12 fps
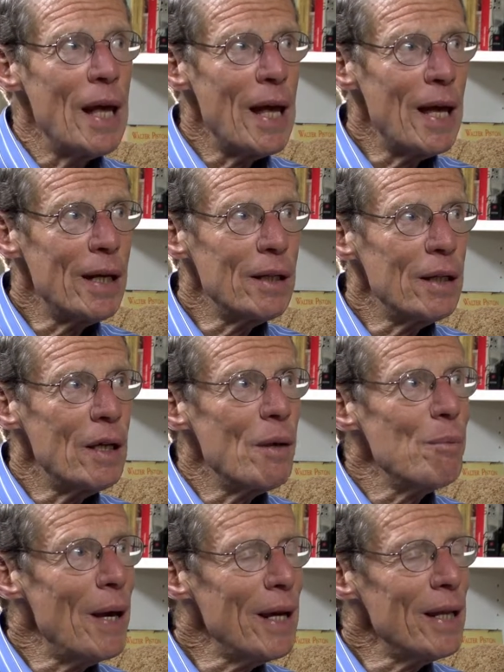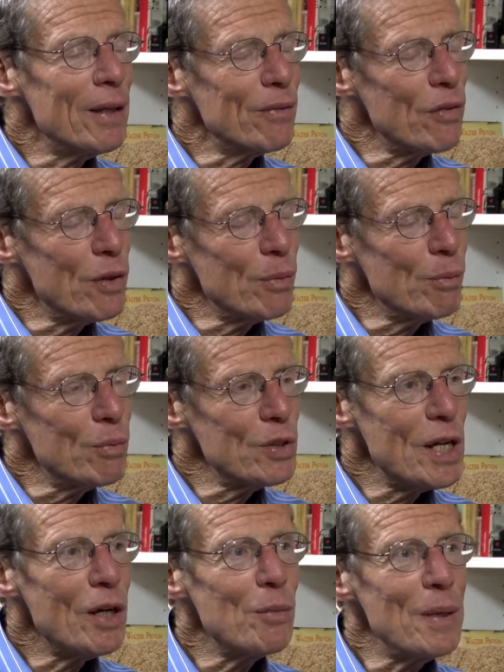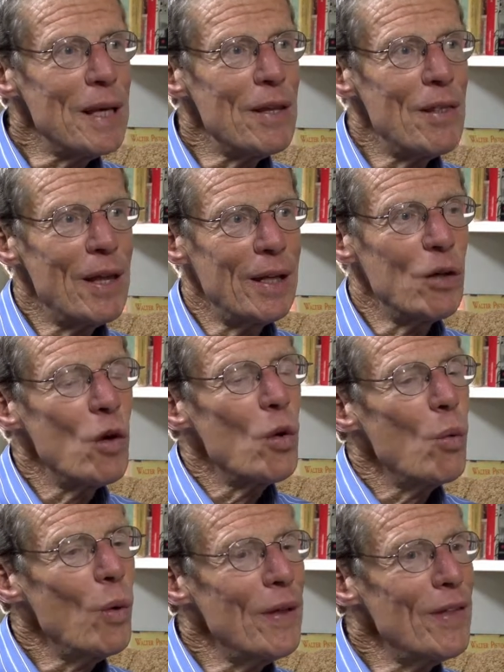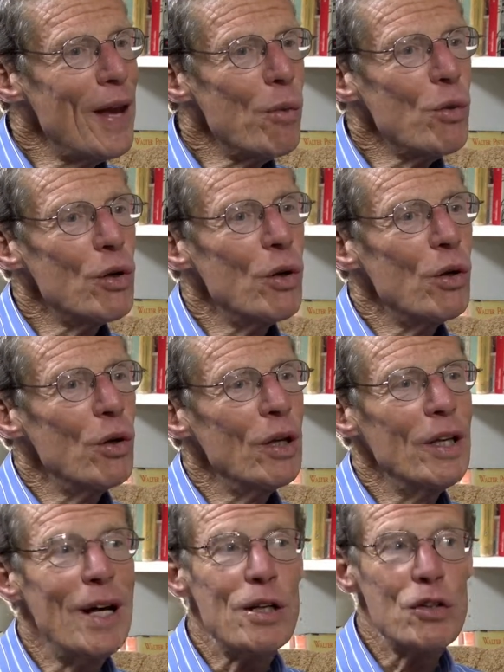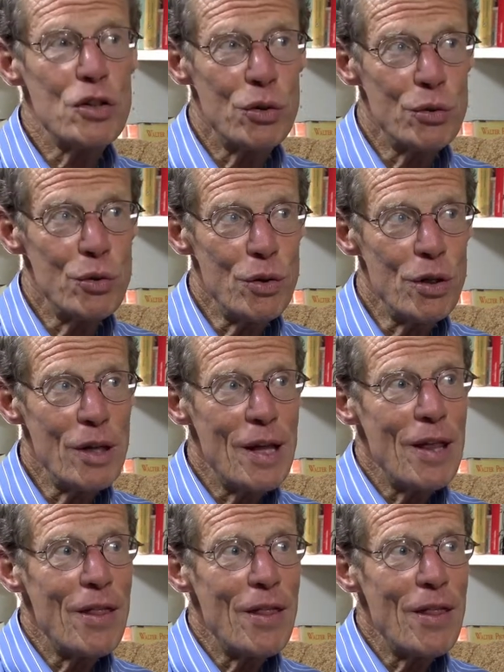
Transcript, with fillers: And many of them tell me that when they were young children,